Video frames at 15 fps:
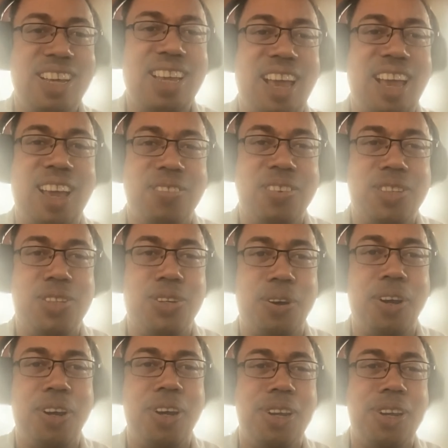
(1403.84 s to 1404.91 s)
Zach, I'm
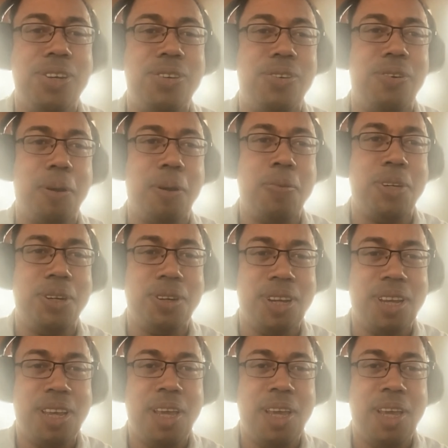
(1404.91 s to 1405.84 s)
sorry to interrupt you.